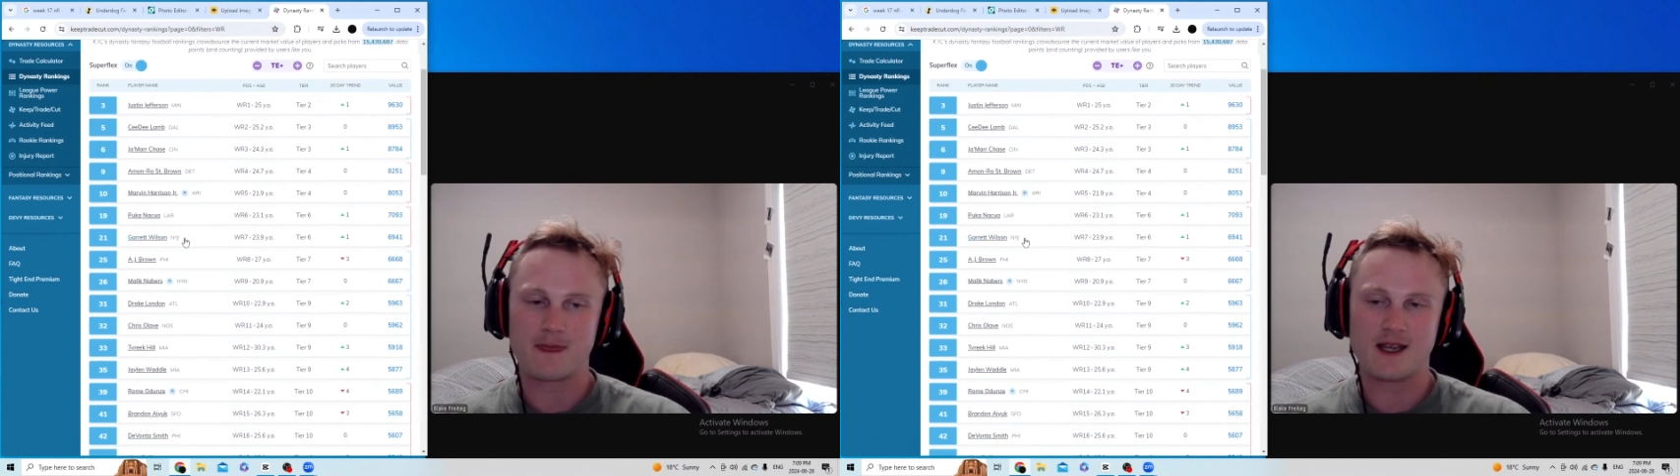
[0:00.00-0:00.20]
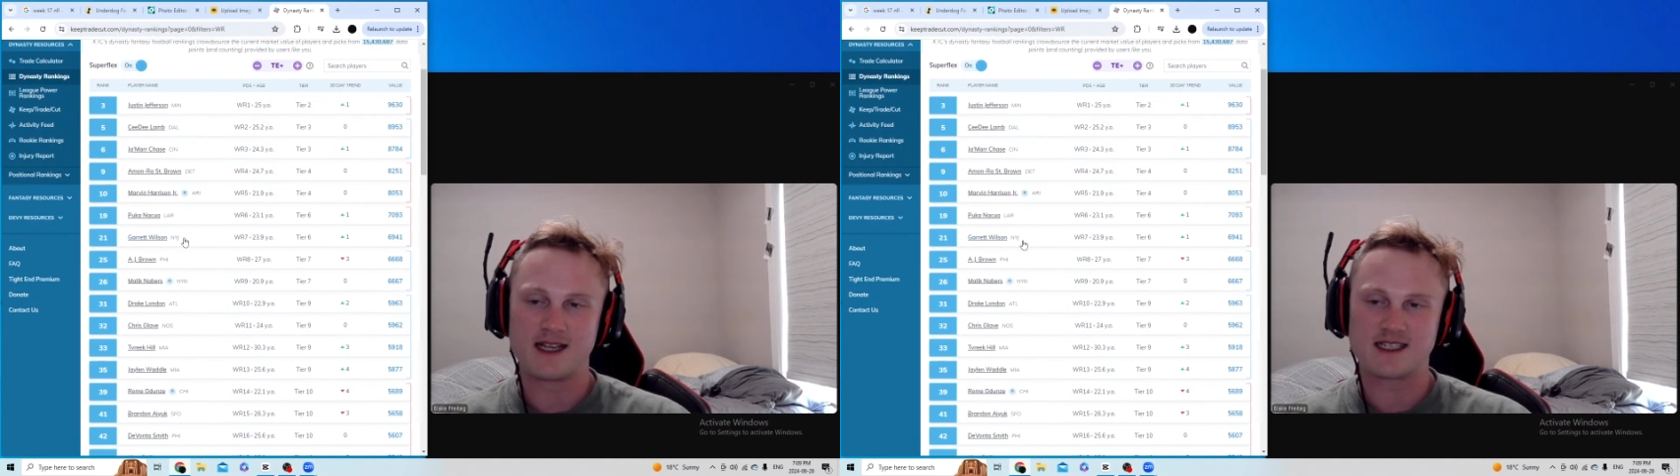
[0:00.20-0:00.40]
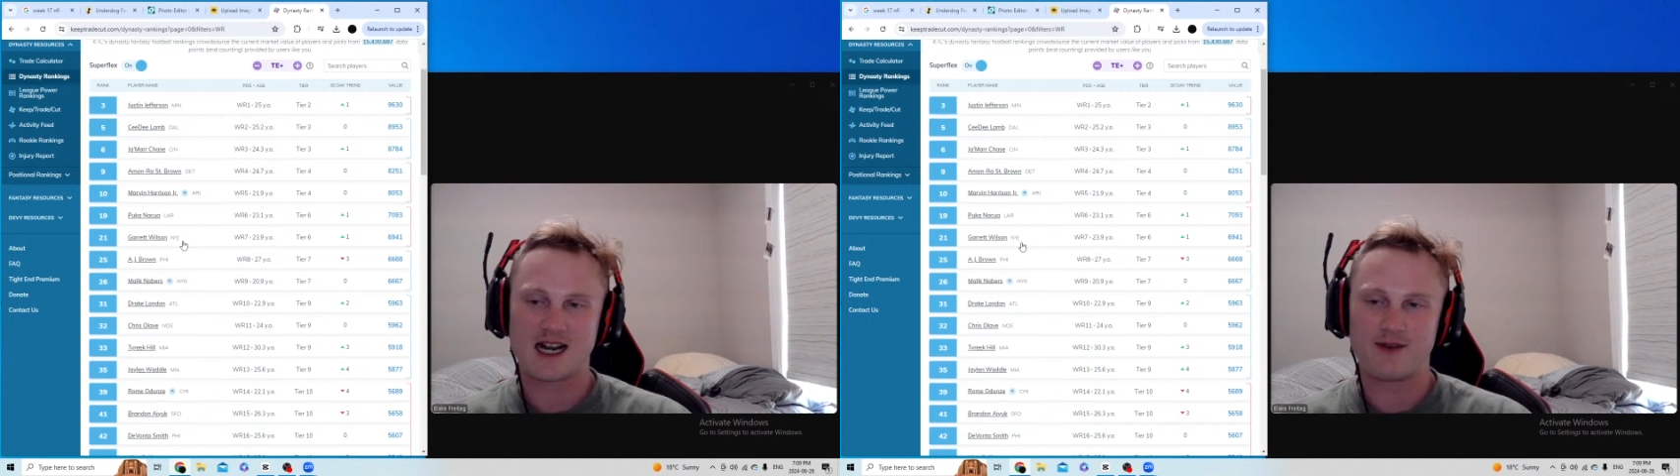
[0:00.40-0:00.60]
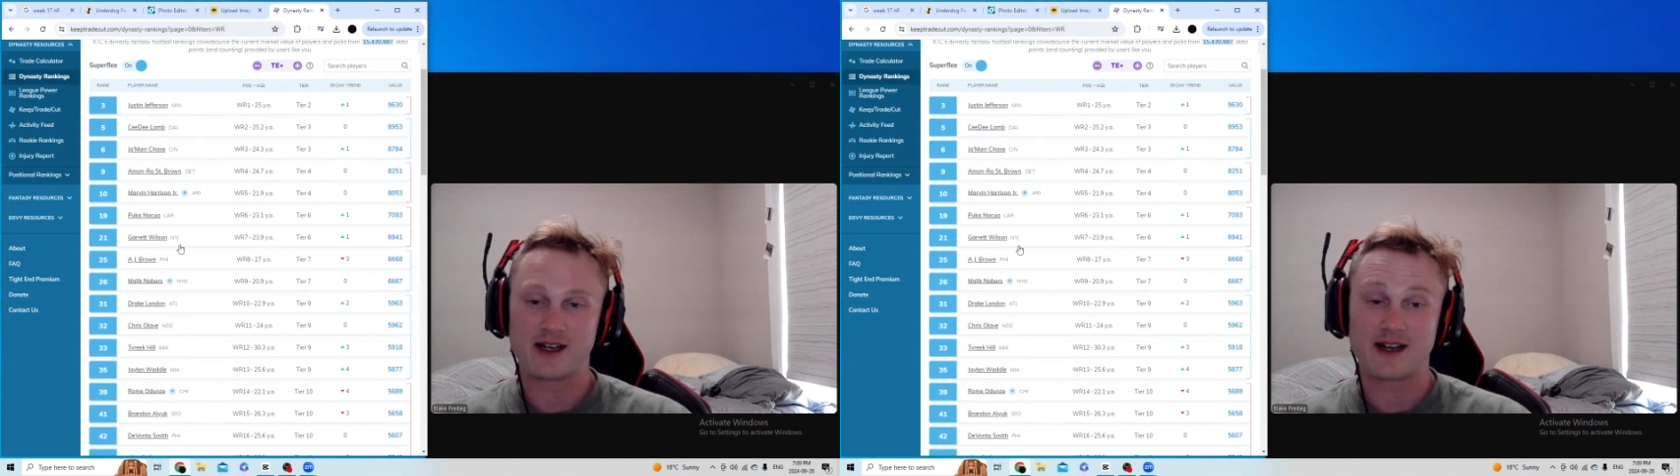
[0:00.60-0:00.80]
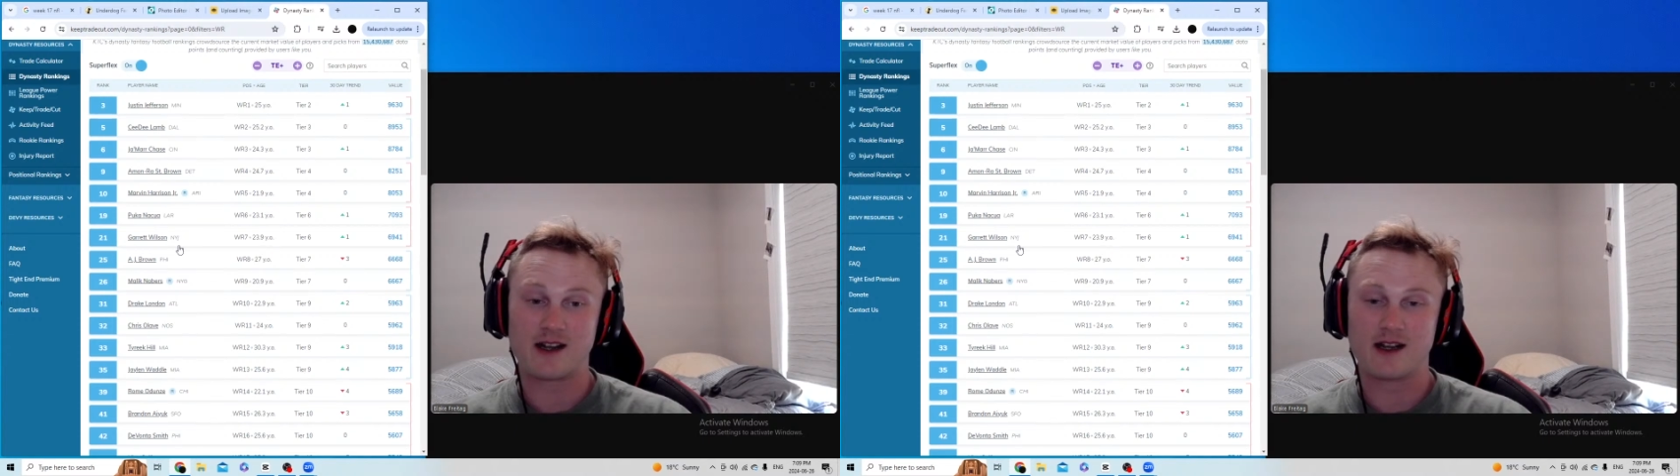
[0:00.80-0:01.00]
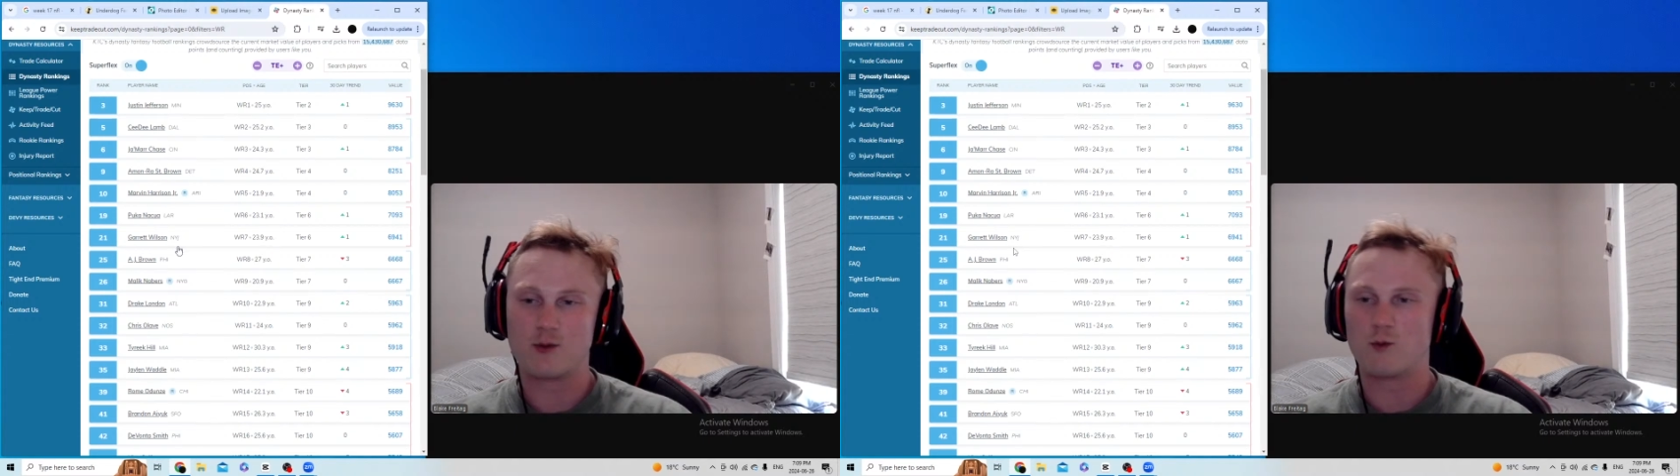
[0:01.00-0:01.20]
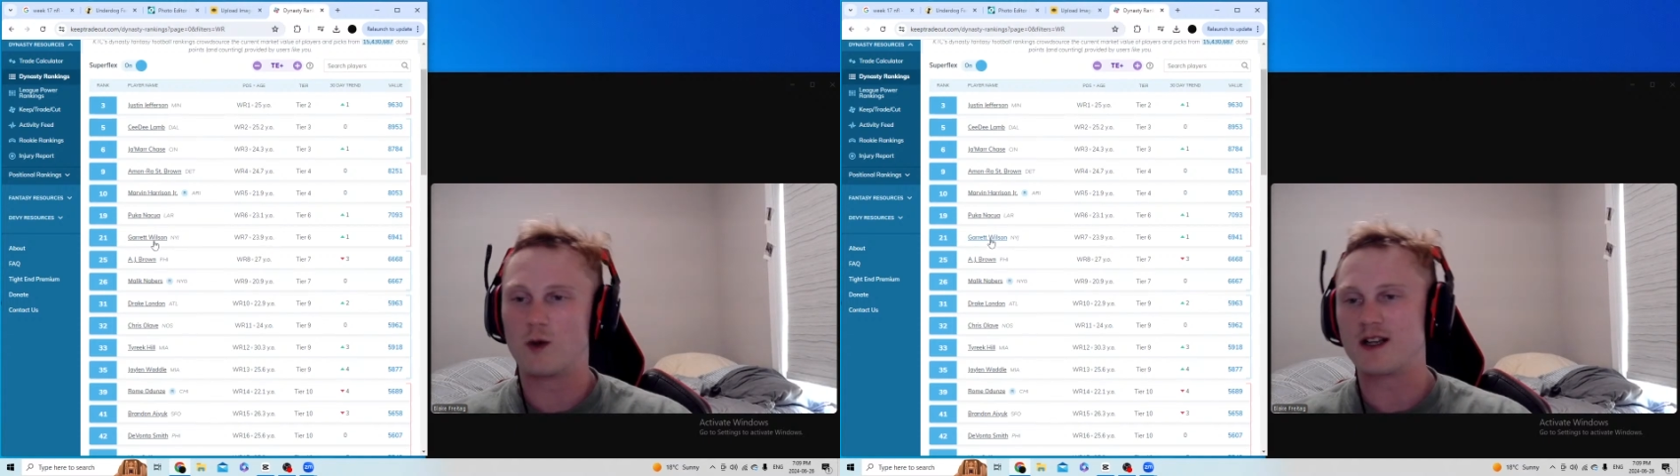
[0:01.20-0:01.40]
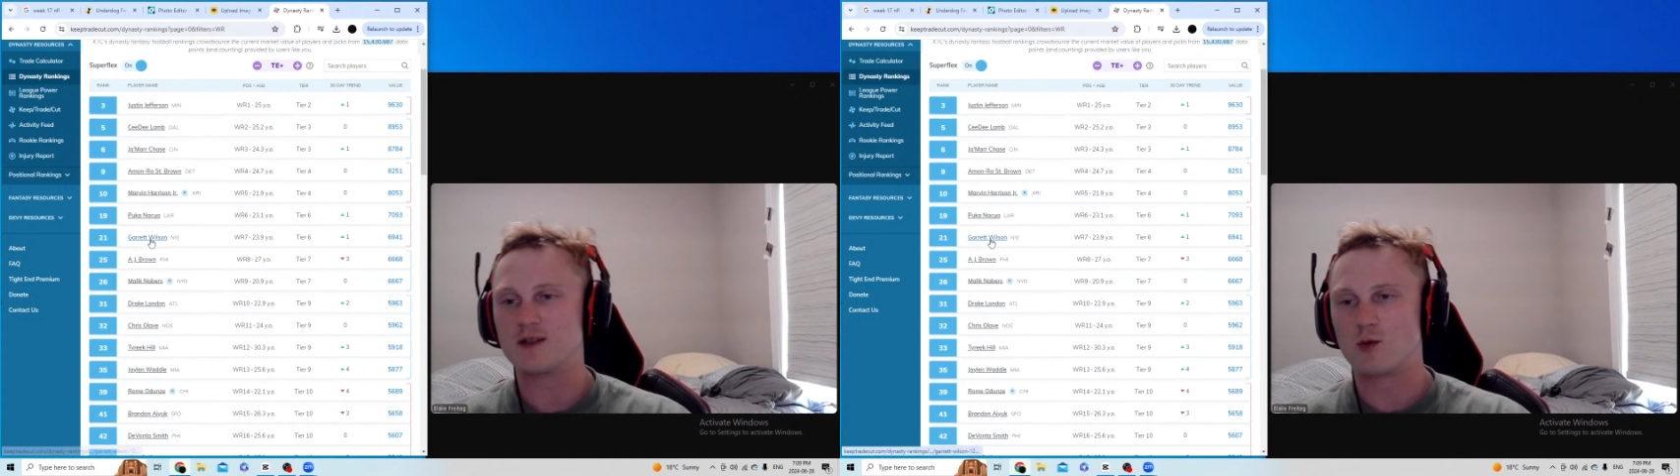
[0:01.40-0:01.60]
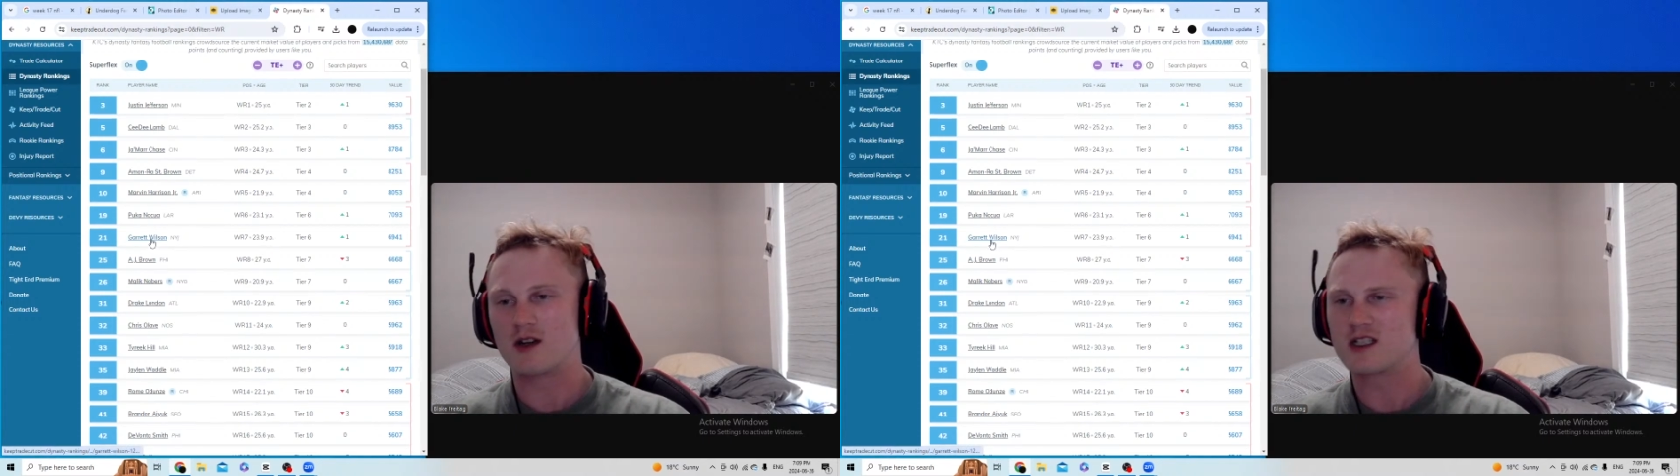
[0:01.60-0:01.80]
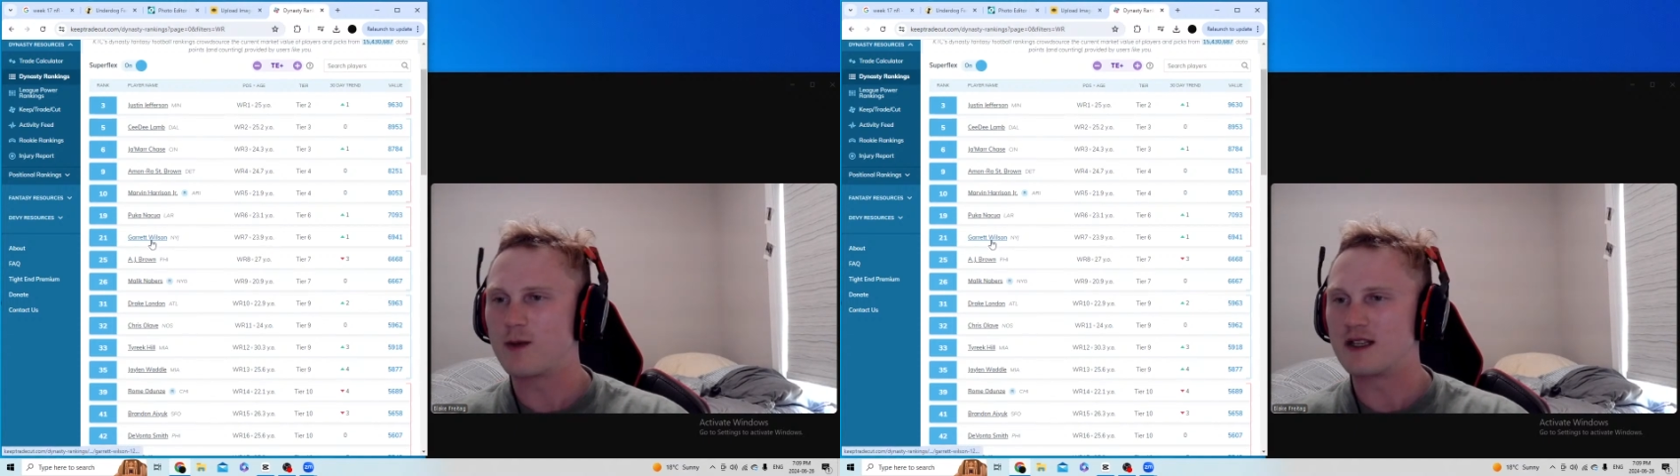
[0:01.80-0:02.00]
as kind of like one of these more
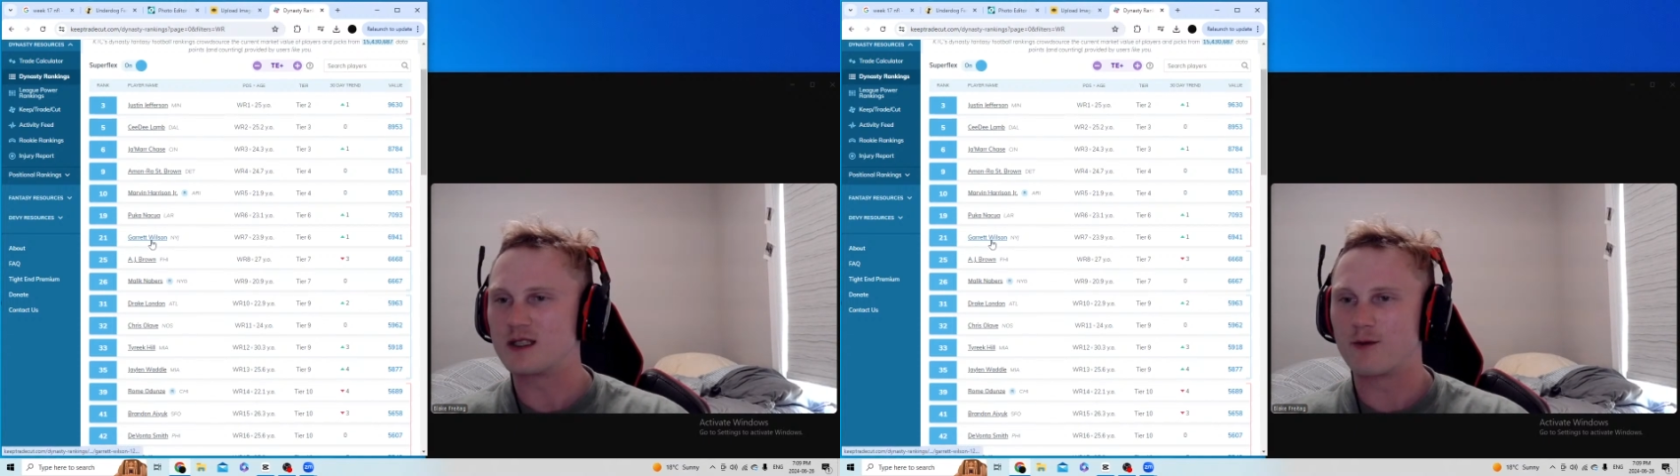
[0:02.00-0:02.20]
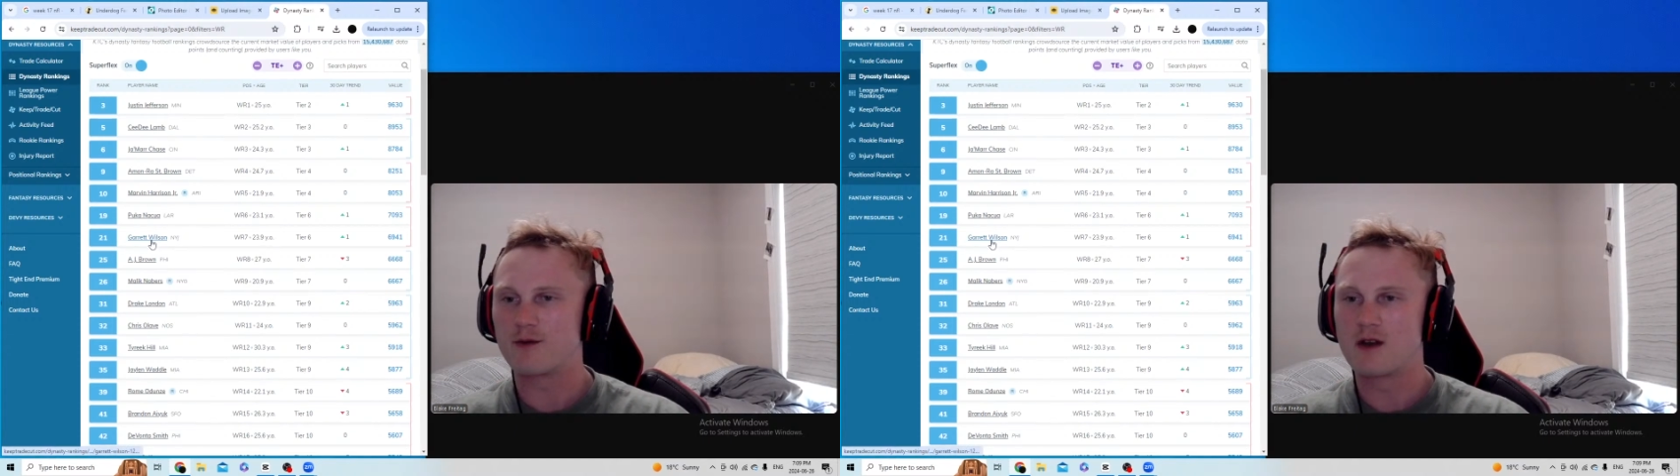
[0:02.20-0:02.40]
expensive